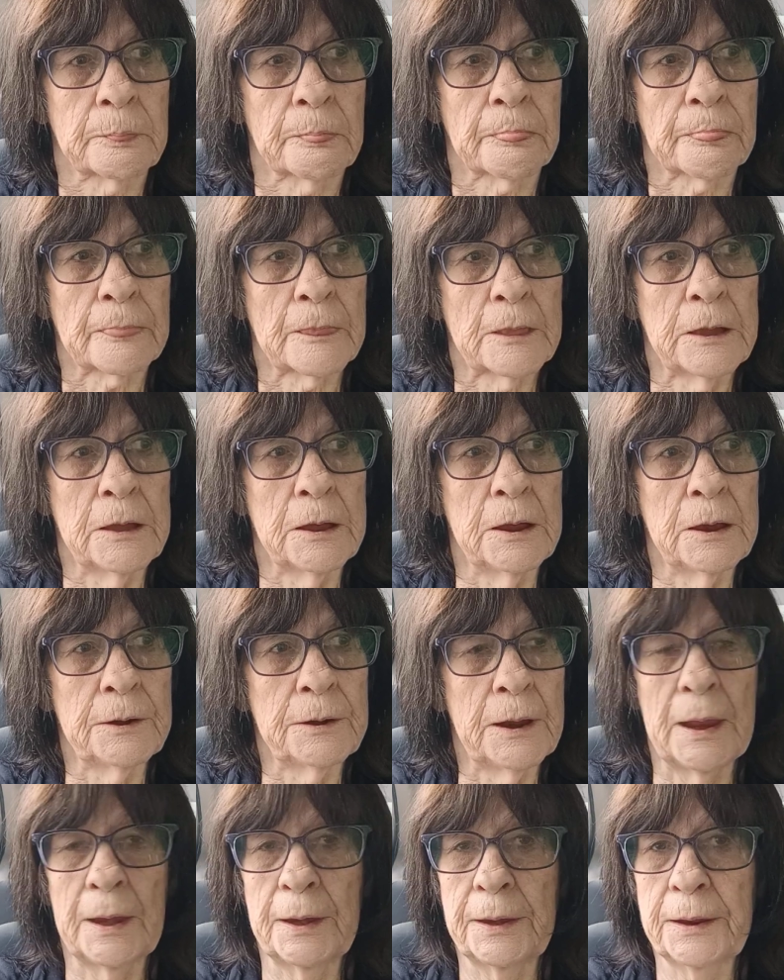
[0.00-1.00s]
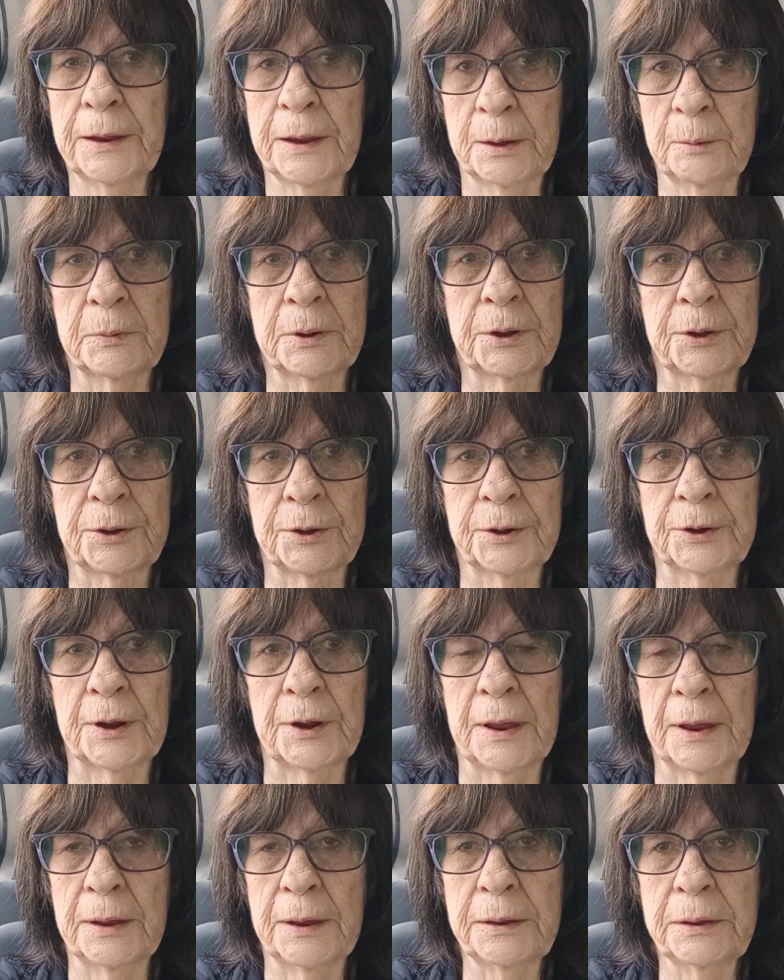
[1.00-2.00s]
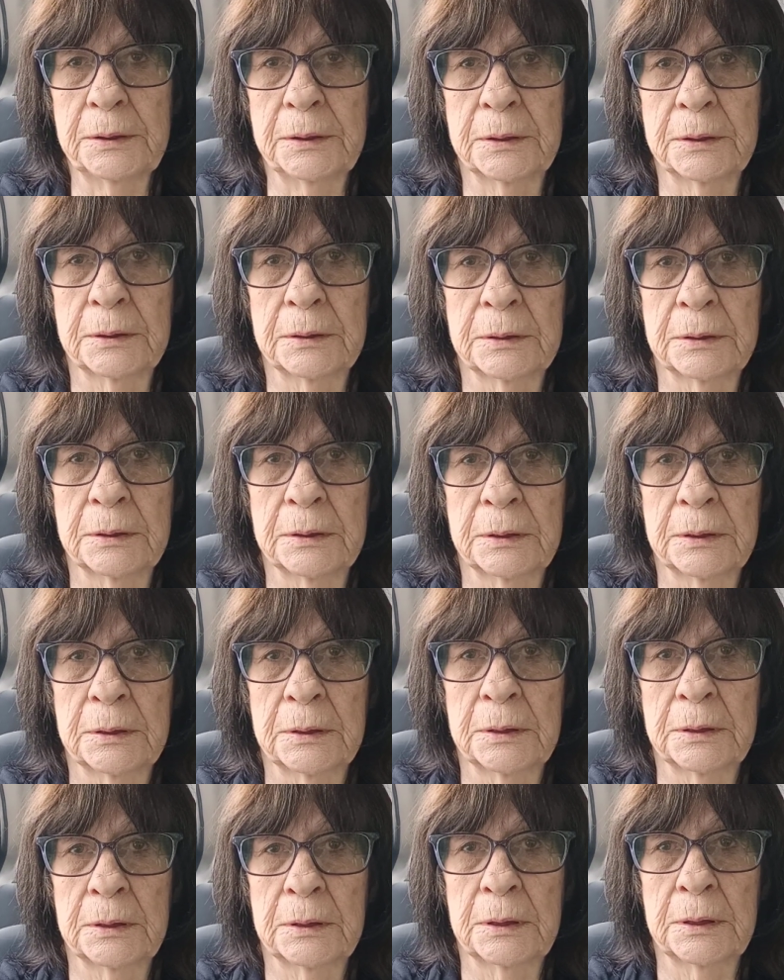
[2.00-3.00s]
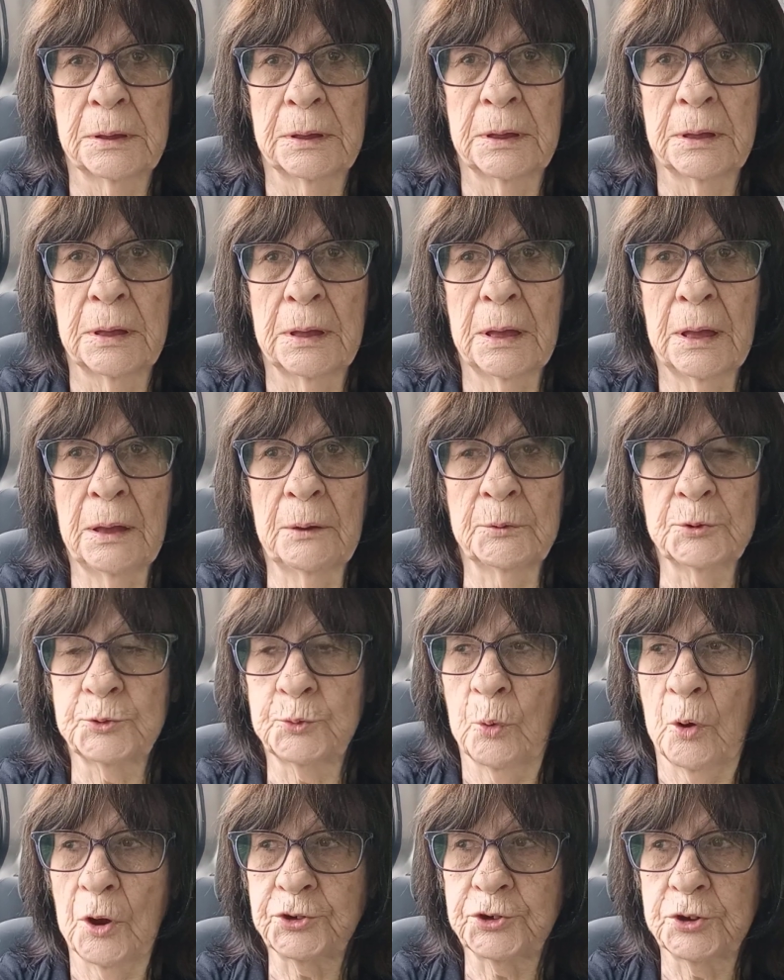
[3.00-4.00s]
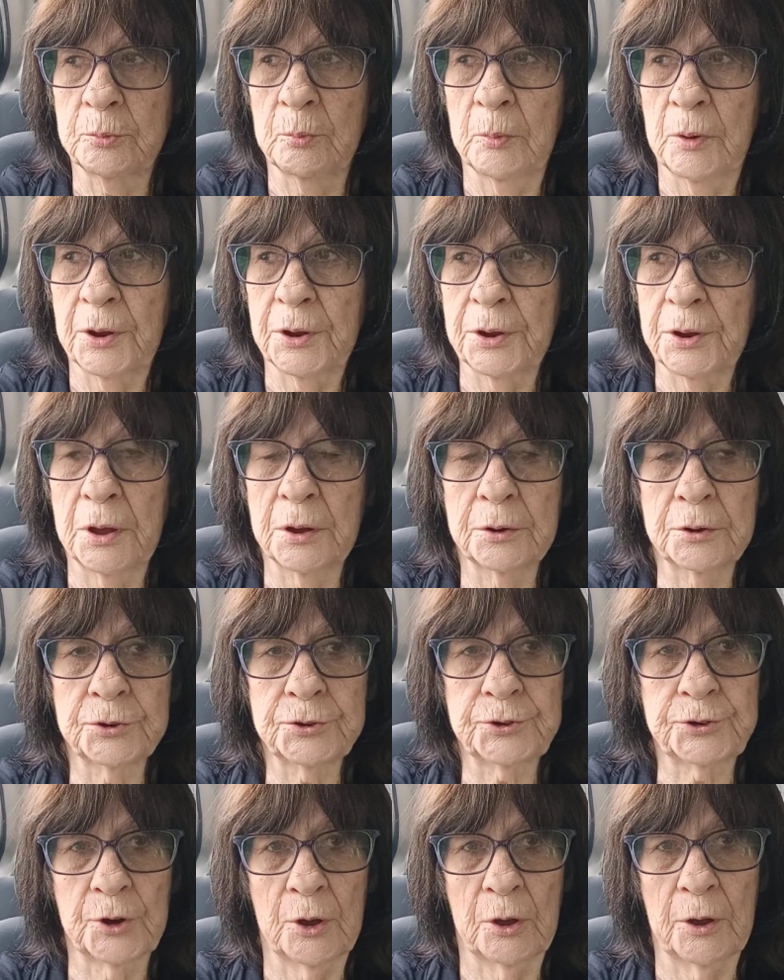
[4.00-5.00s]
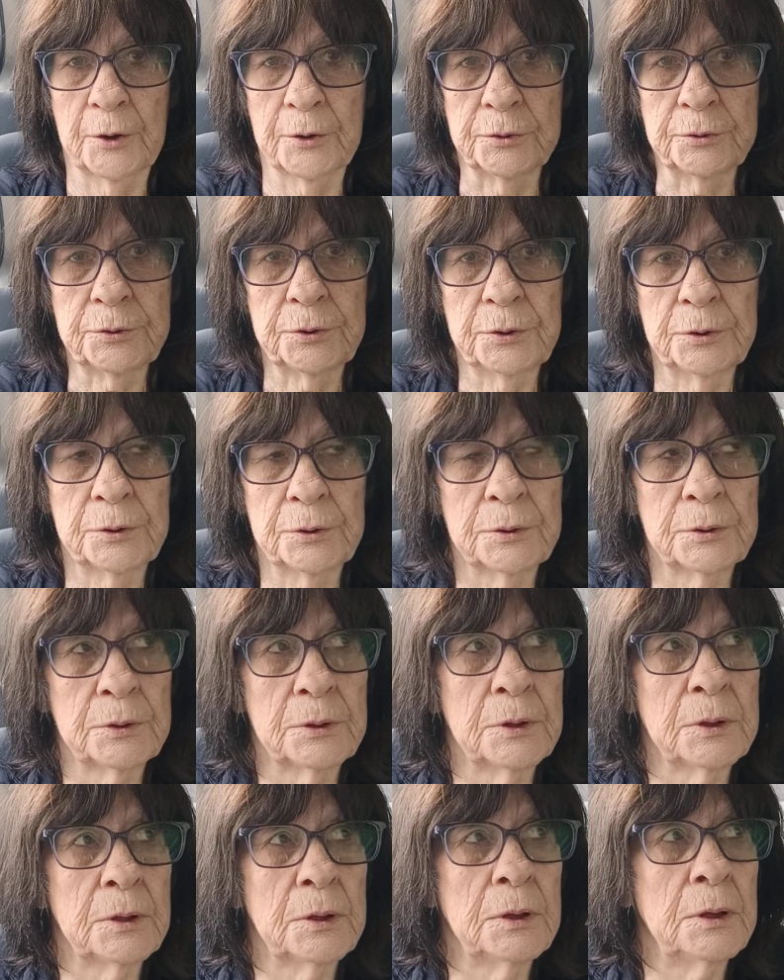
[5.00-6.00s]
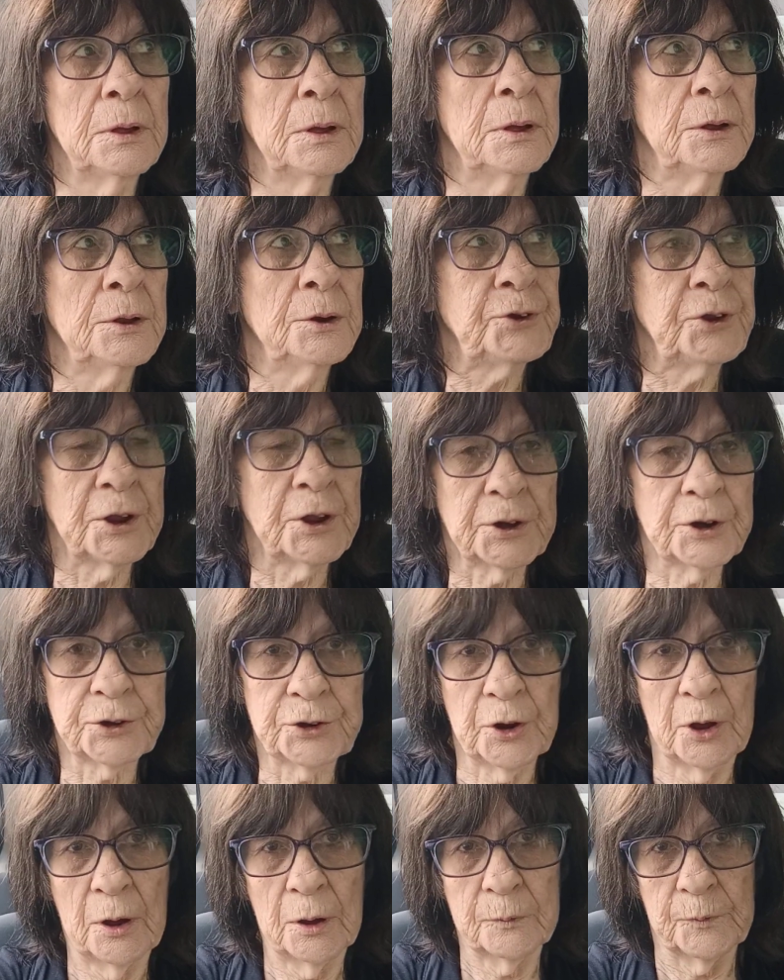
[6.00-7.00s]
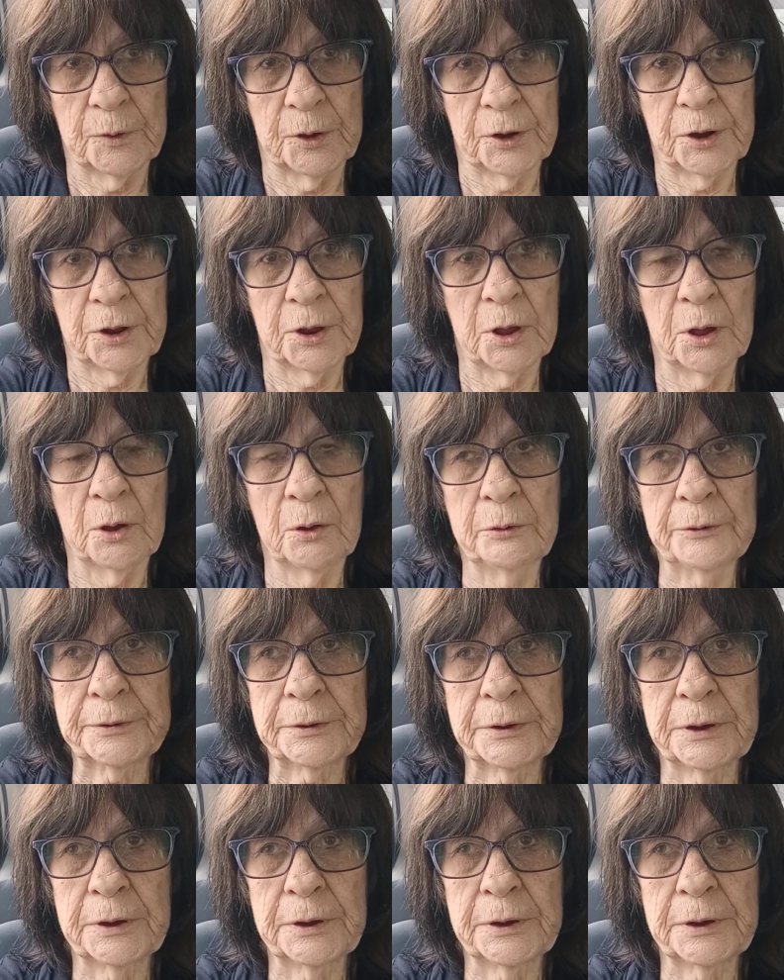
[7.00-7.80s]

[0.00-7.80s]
And that hit me today. I was watching my youngest daughter's TikTok video,